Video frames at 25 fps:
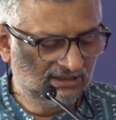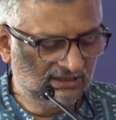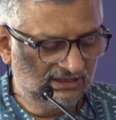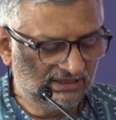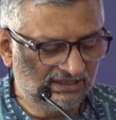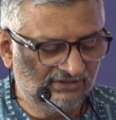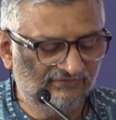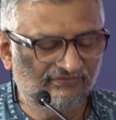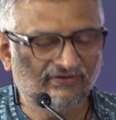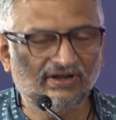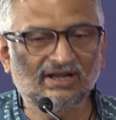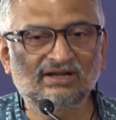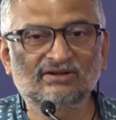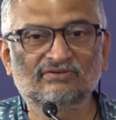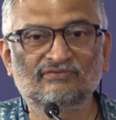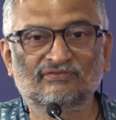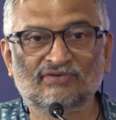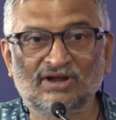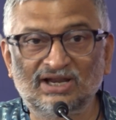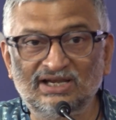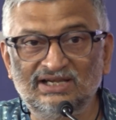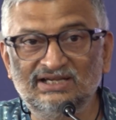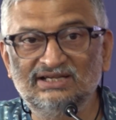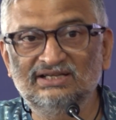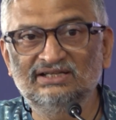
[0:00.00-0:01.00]
In fact,
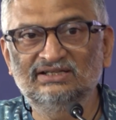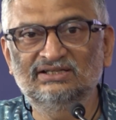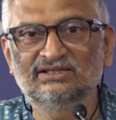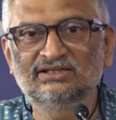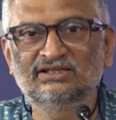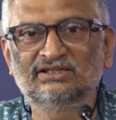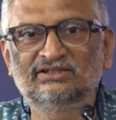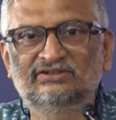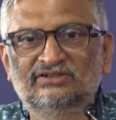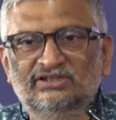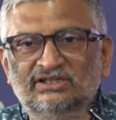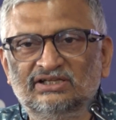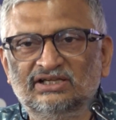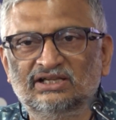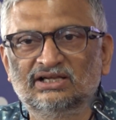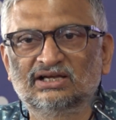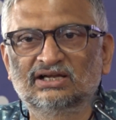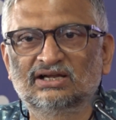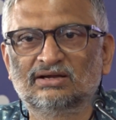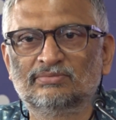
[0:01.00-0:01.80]
why did East India